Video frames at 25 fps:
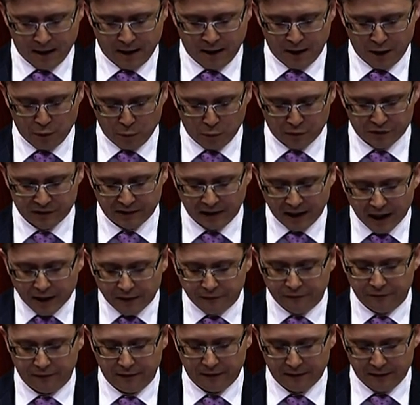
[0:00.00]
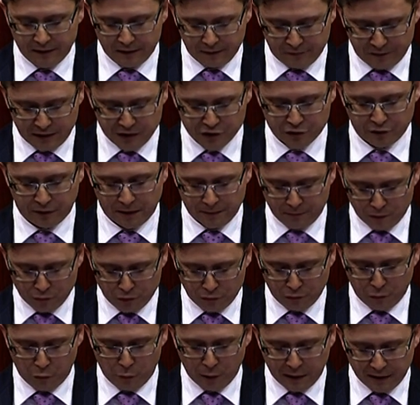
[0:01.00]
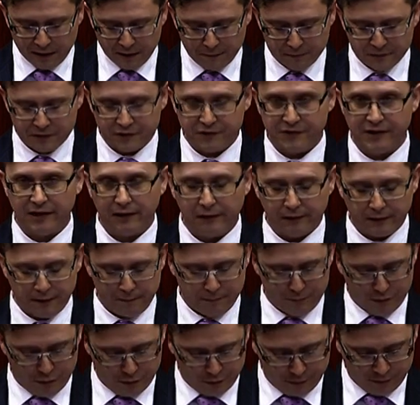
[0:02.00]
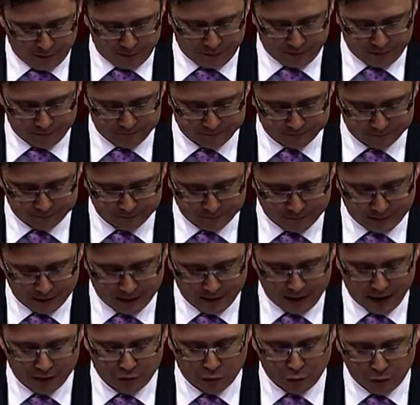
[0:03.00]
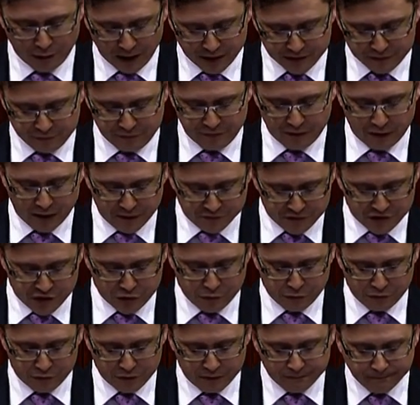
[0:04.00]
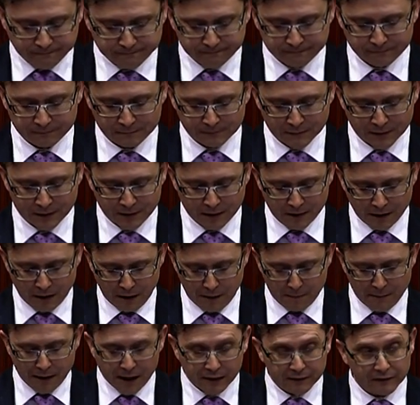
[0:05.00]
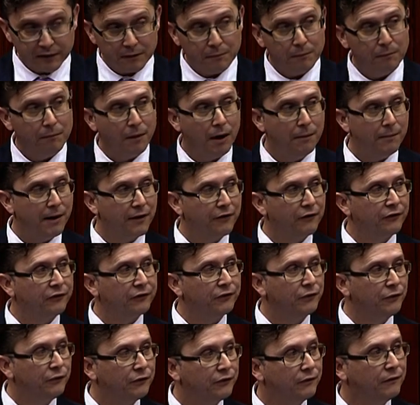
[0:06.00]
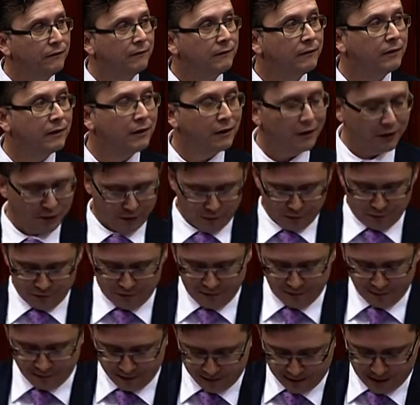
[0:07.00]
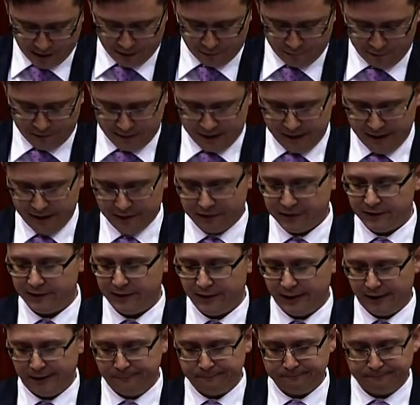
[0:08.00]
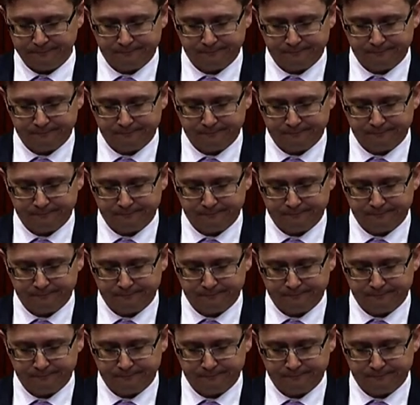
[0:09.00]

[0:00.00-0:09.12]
It was love that eventually brought William to settle in Perth and to raise five children, among them my mother Susan, who's in the gallery here today.